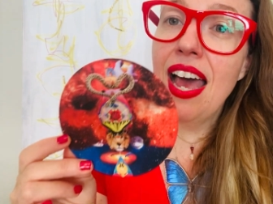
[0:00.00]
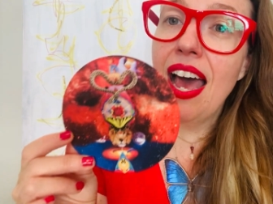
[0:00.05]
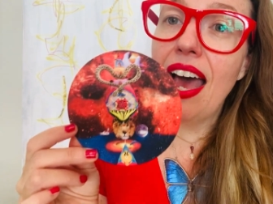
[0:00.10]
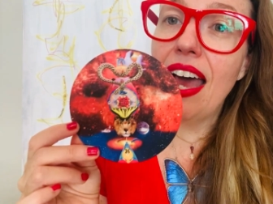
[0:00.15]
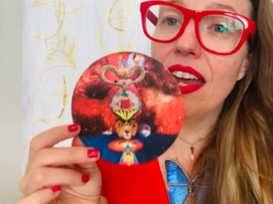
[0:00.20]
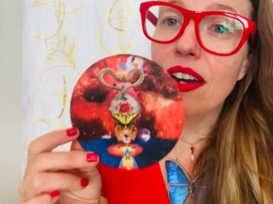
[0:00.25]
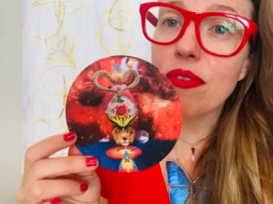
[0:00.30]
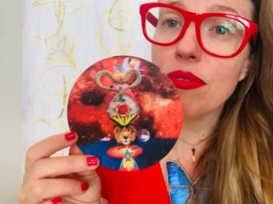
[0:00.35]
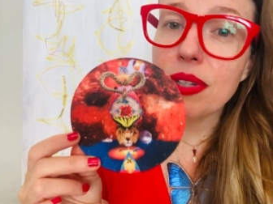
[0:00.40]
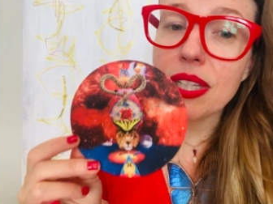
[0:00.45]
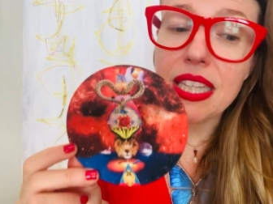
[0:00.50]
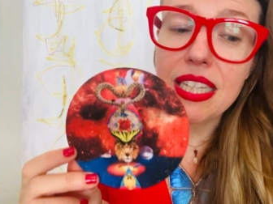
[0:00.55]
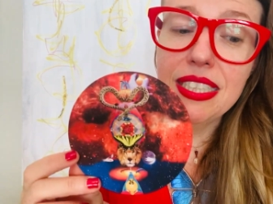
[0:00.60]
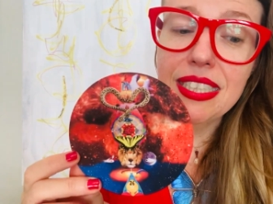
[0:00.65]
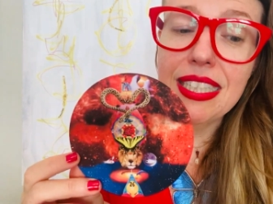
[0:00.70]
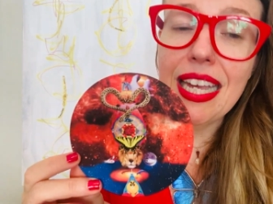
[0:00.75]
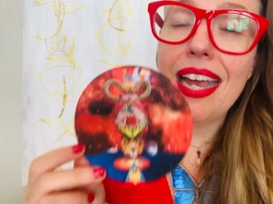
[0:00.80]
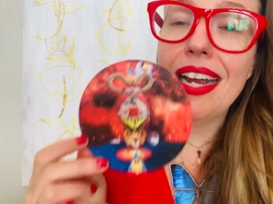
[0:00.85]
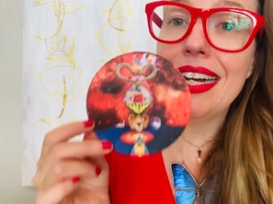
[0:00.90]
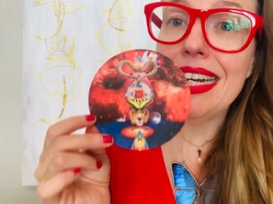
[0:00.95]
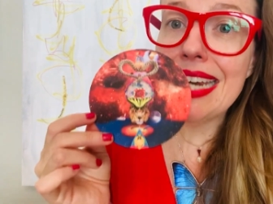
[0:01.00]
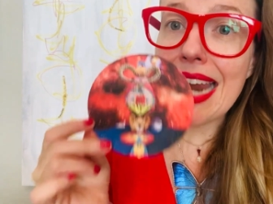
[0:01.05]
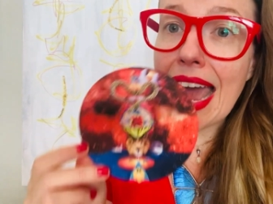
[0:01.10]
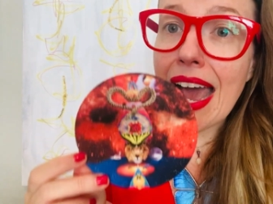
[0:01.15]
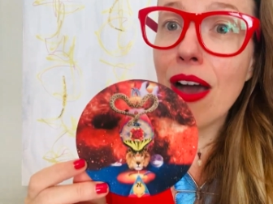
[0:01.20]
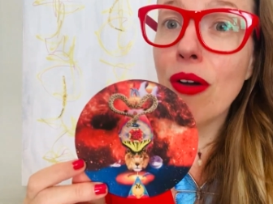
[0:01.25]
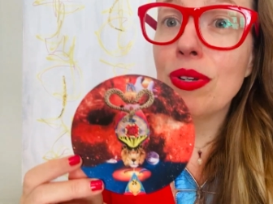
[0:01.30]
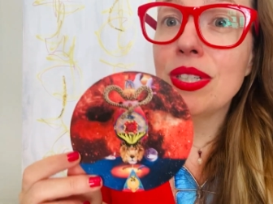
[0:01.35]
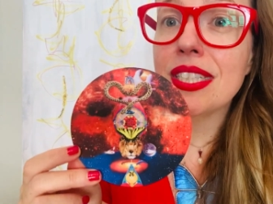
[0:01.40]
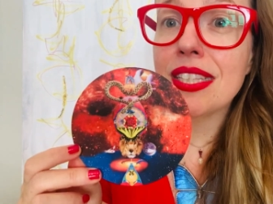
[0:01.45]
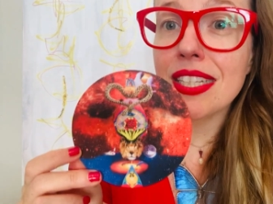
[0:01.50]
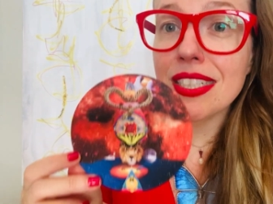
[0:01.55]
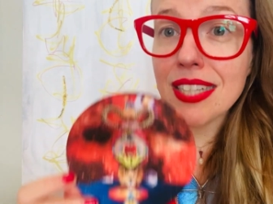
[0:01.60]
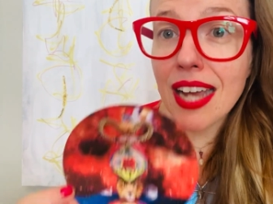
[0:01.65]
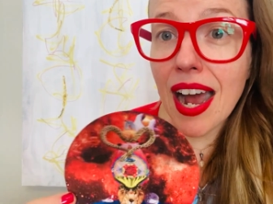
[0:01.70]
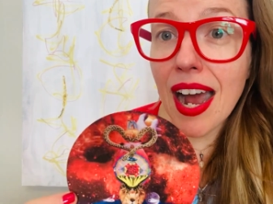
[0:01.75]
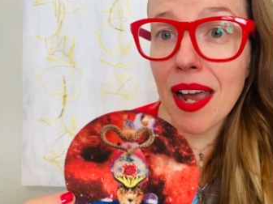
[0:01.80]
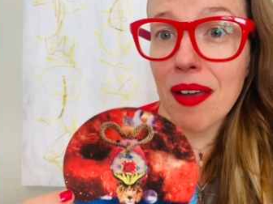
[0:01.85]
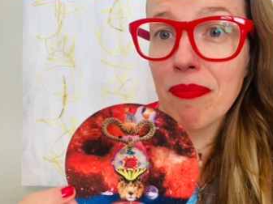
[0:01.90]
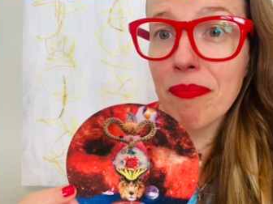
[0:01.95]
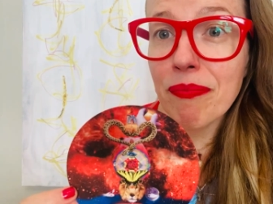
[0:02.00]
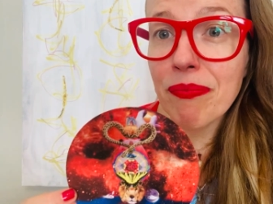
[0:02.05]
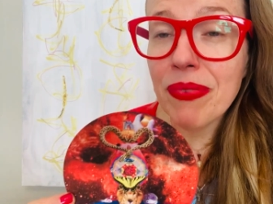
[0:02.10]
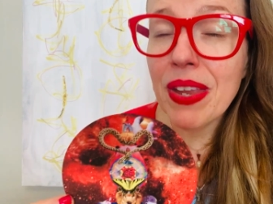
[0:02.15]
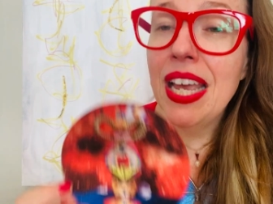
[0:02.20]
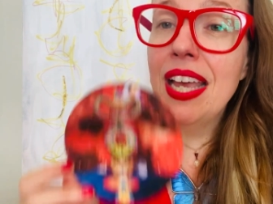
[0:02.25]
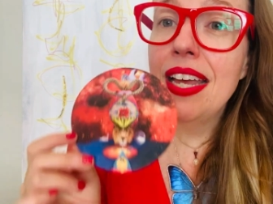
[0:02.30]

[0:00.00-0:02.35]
and really say, now is the time.